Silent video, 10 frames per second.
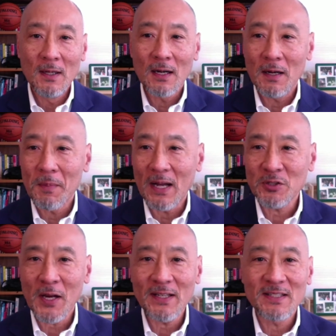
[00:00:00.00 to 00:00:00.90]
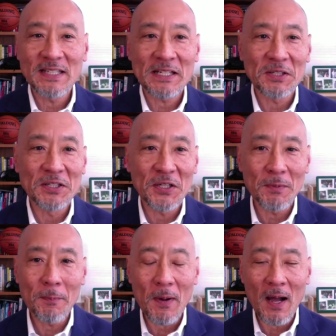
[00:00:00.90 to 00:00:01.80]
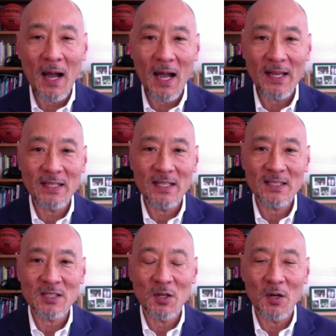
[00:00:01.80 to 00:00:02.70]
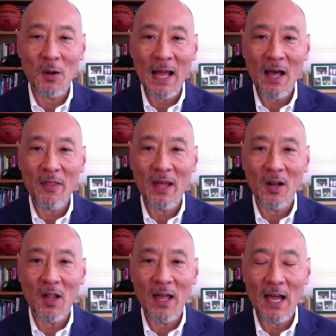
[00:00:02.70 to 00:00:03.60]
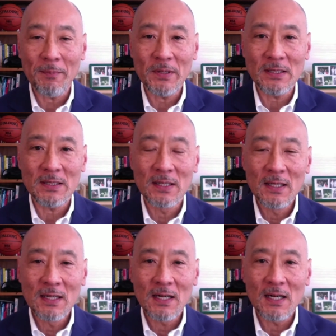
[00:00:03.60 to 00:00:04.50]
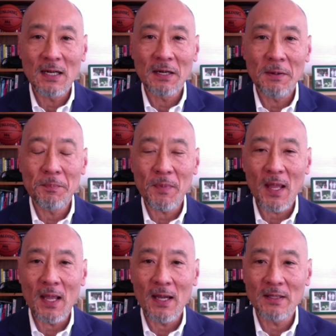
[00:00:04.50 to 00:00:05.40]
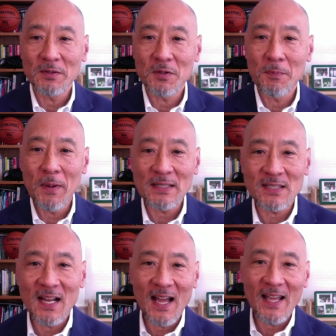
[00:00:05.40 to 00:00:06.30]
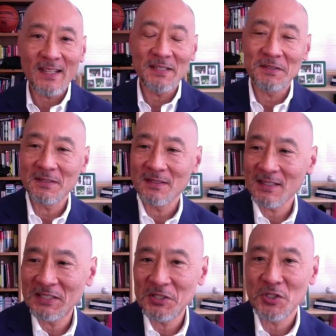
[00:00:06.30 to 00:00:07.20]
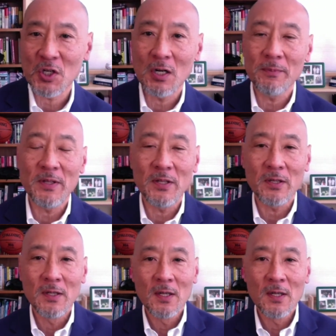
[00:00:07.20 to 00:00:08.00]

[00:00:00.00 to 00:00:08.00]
I try to dig a little bit behind as to how that all happened, and the best that I can determine